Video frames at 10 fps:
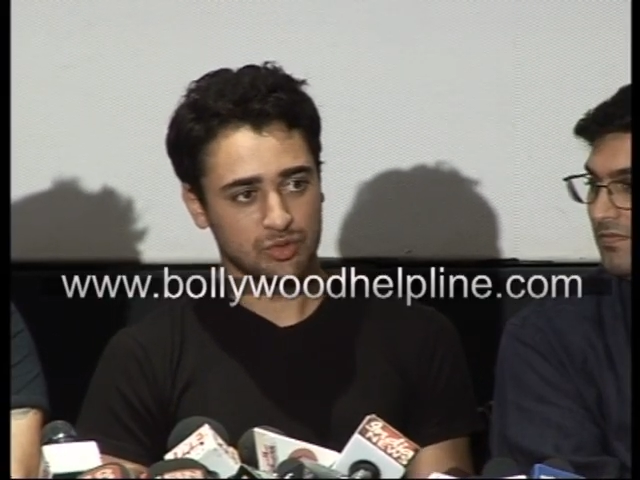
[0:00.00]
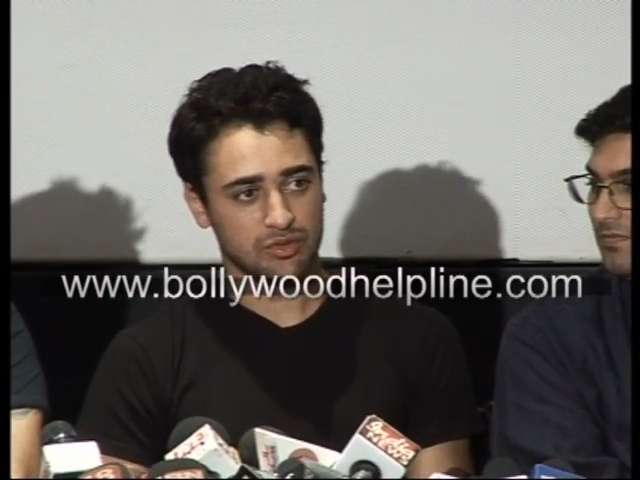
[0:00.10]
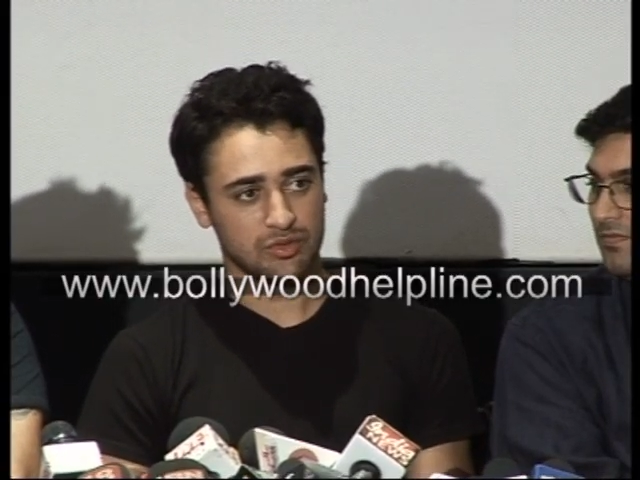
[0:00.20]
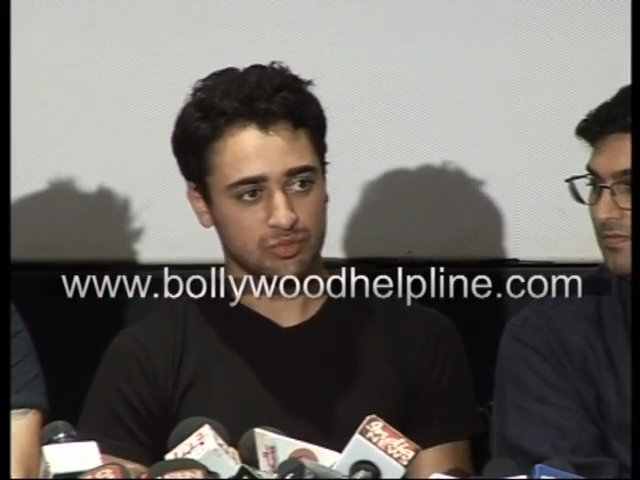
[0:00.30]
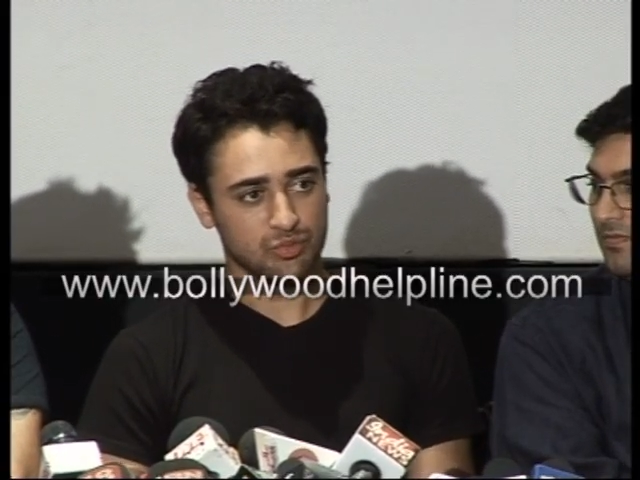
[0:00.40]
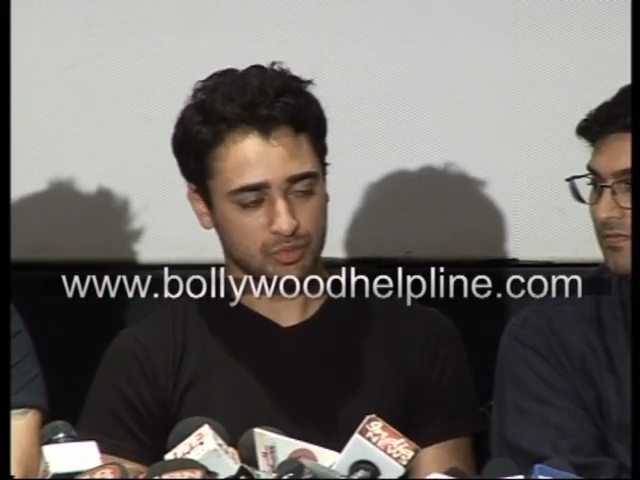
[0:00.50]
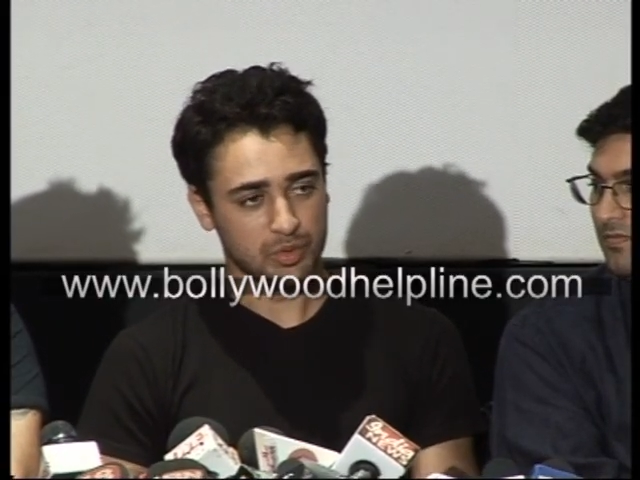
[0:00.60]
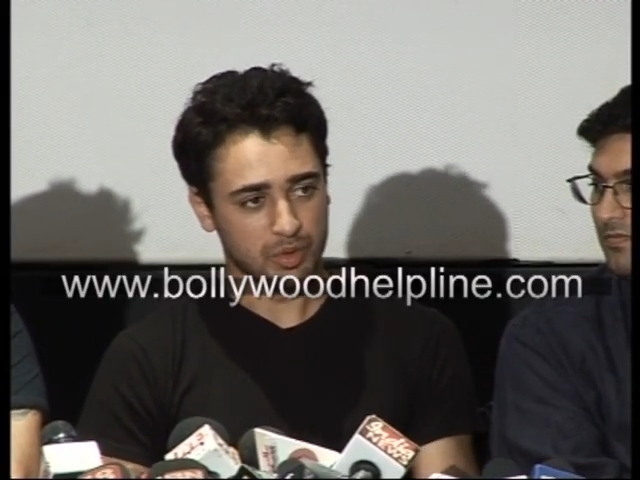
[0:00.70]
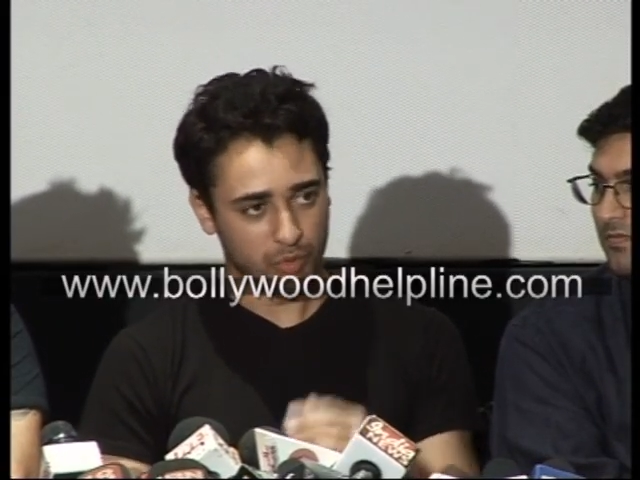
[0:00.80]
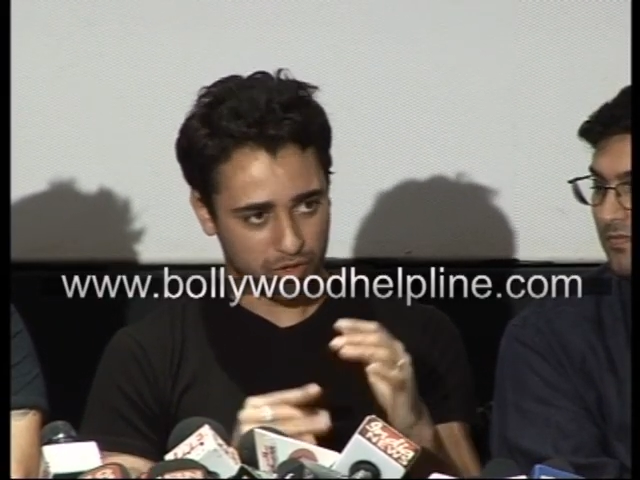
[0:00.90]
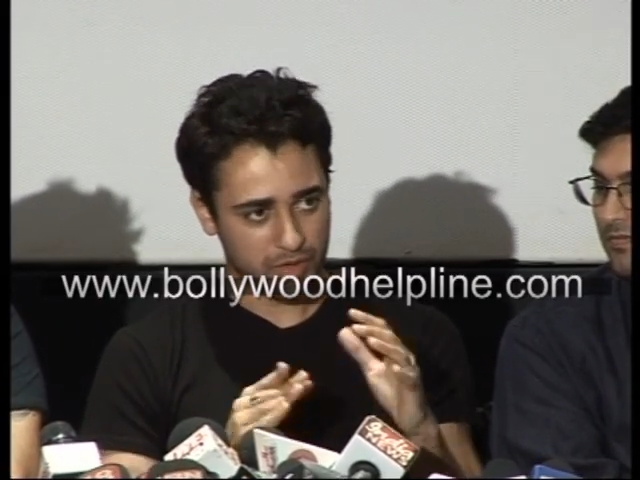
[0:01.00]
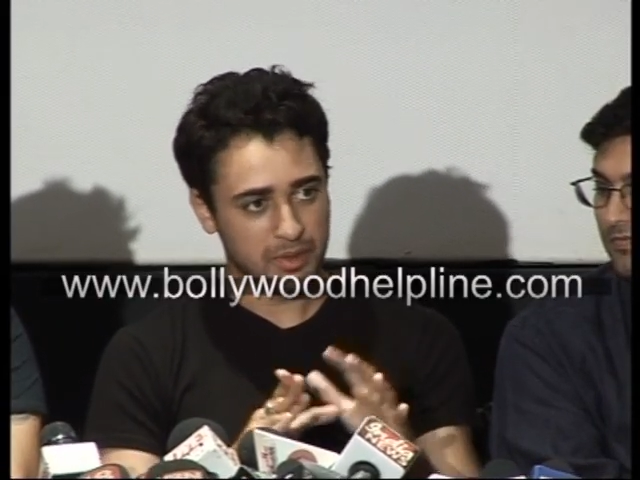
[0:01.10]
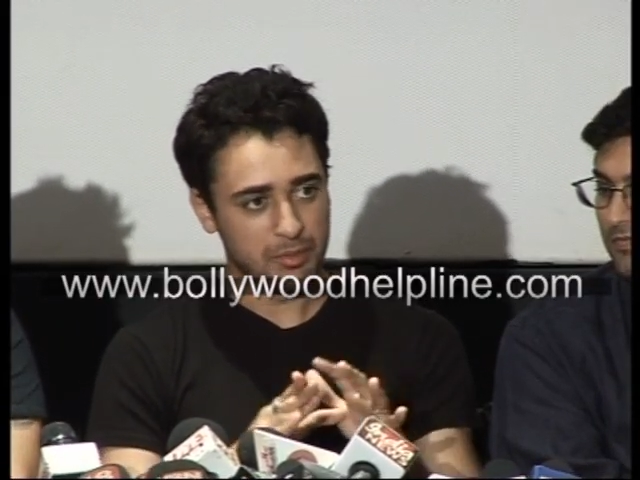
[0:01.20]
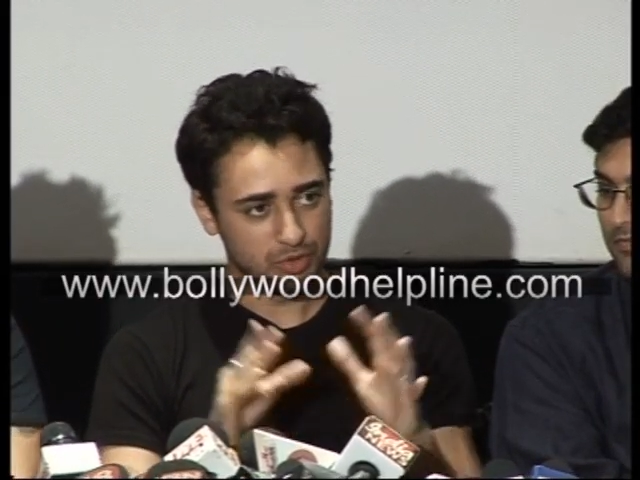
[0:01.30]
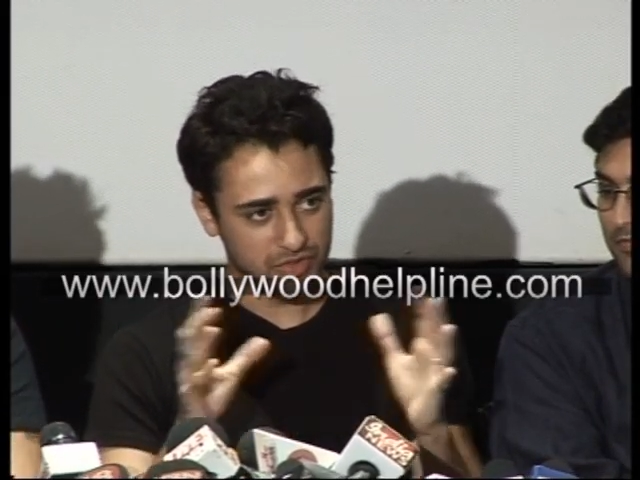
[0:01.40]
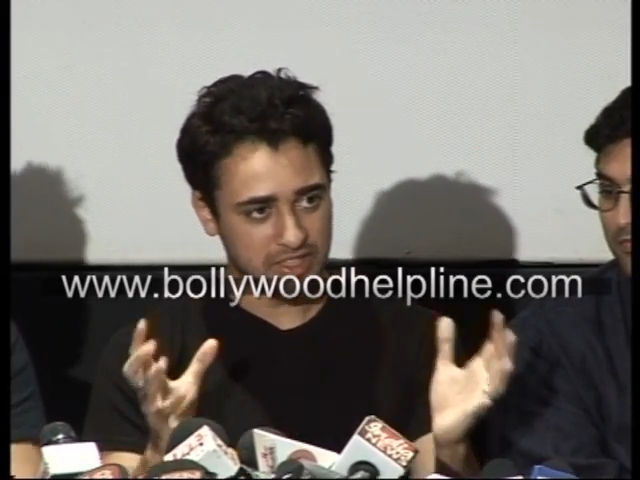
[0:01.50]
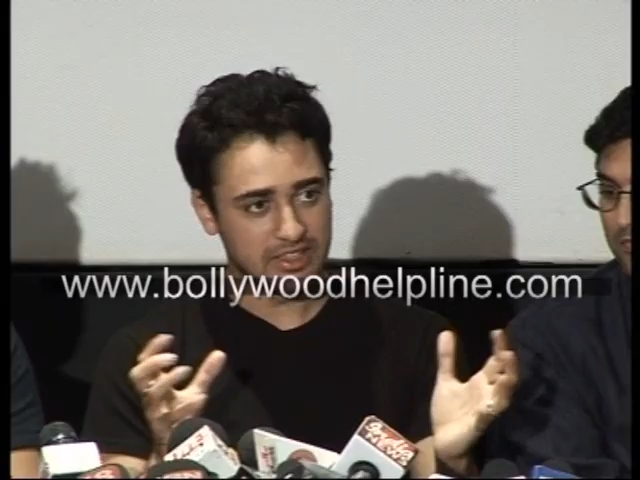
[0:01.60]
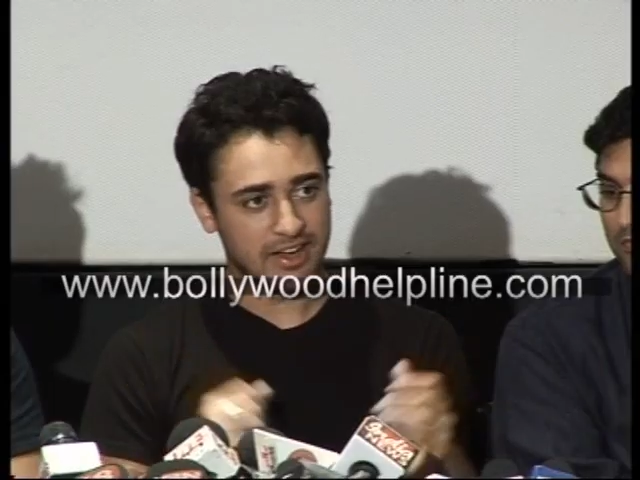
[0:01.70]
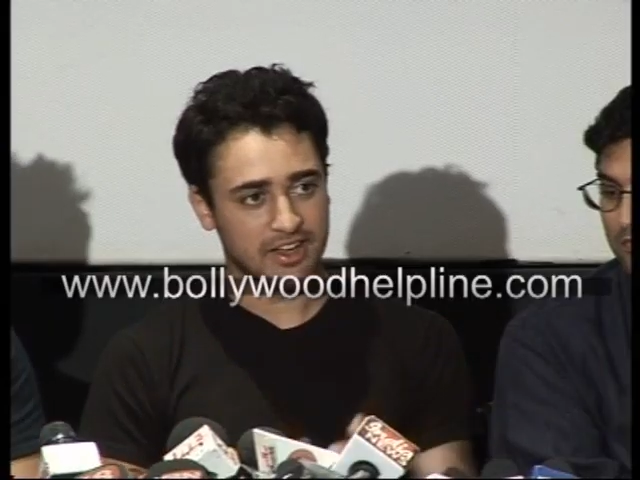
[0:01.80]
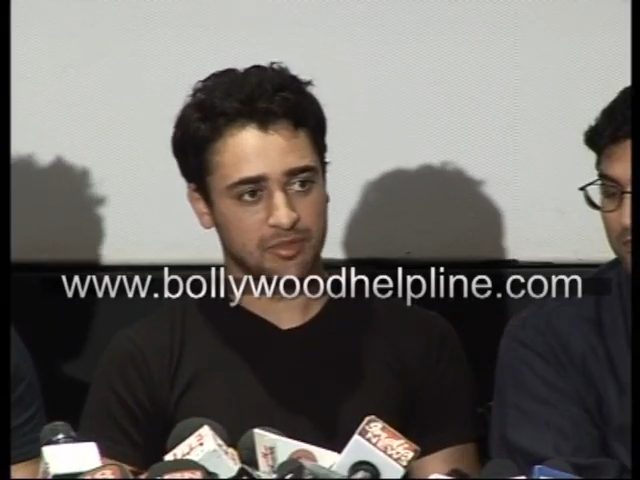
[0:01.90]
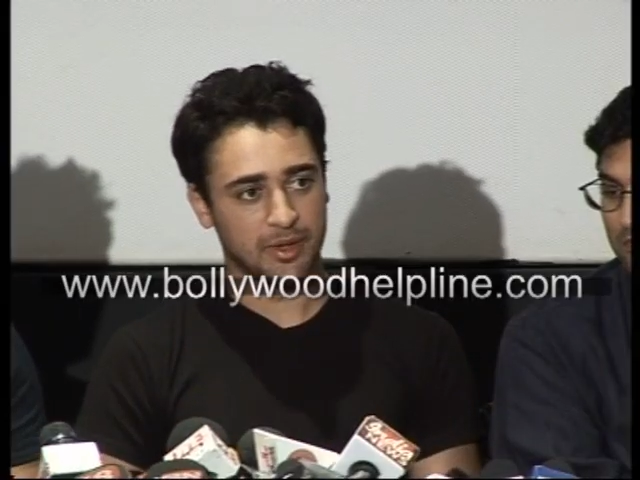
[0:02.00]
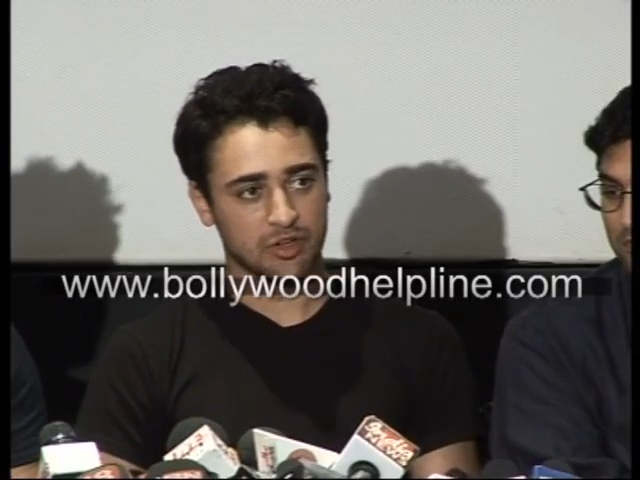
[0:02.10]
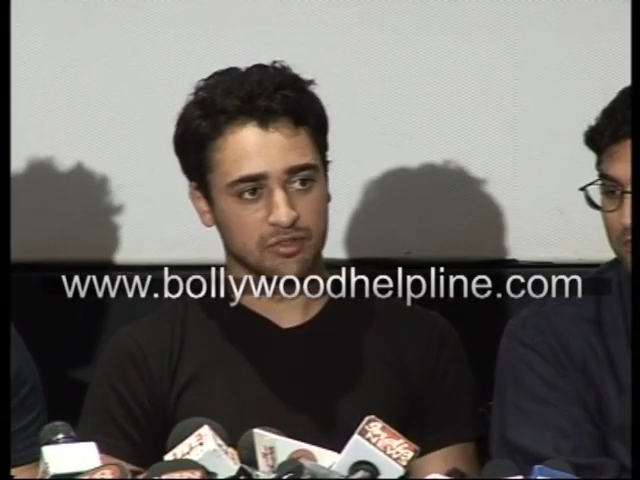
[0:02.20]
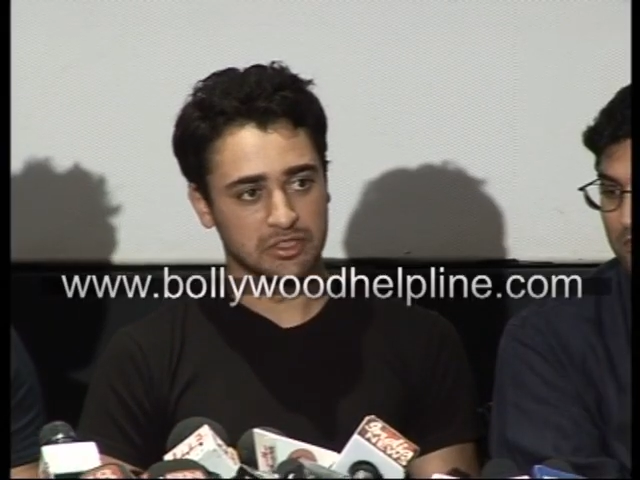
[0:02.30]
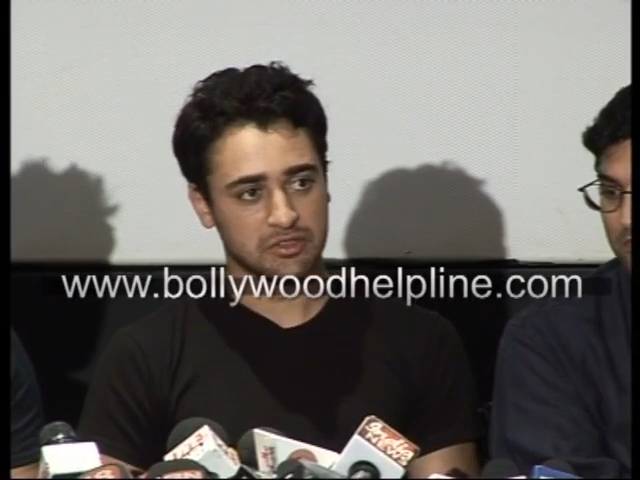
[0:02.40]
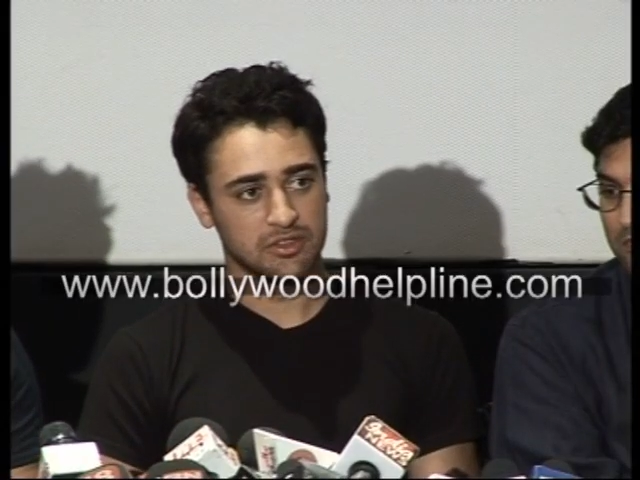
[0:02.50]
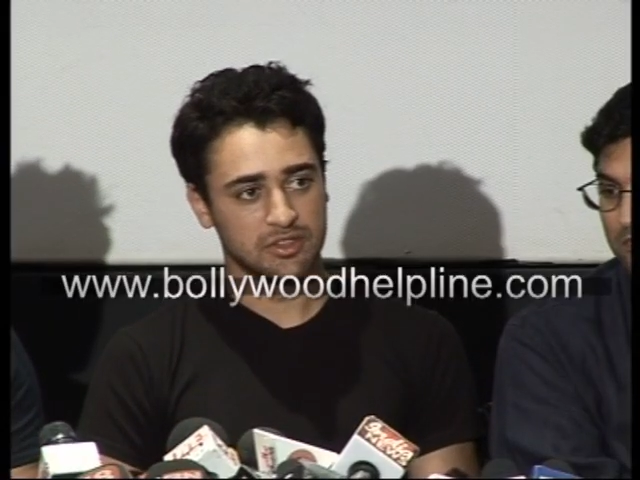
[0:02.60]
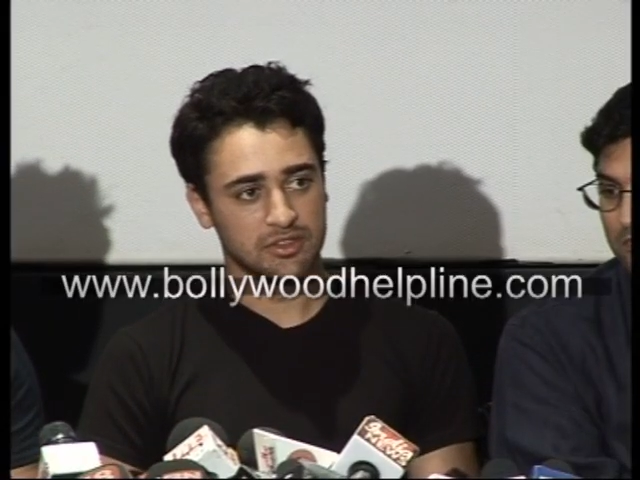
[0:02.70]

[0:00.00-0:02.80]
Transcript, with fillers: So we, we wanted people to see that aspect of it.